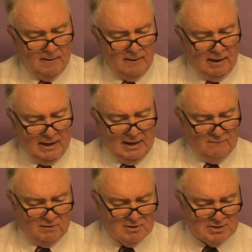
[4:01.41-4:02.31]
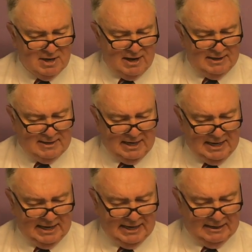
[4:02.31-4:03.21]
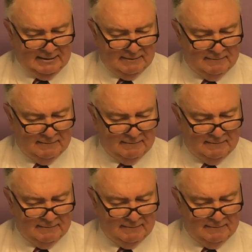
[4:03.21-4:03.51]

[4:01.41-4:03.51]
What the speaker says: and in verse 19,